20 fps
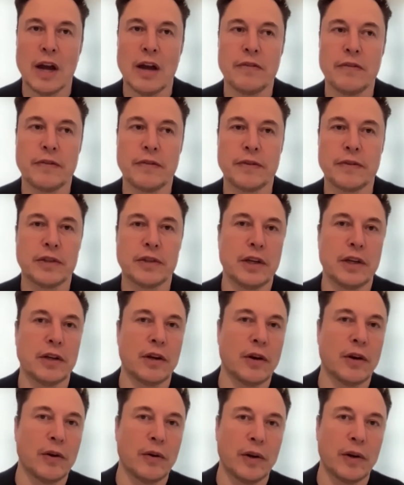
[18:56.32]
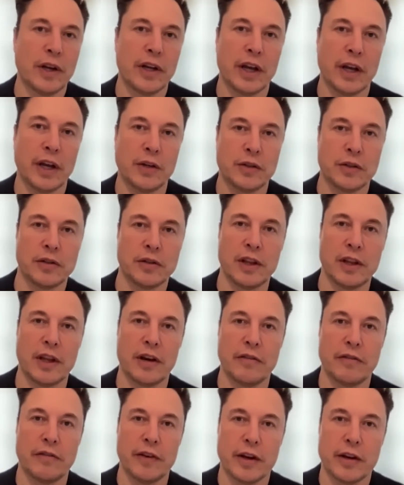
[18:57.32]
I've seen no indication to
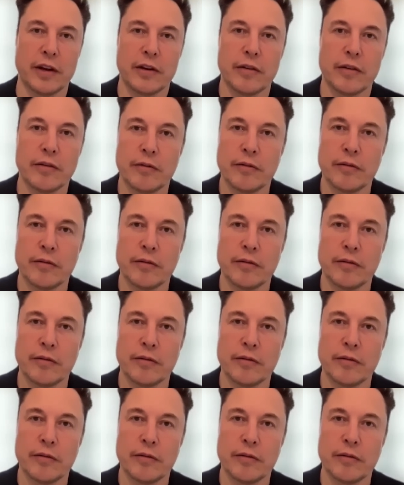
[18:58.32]
that effect.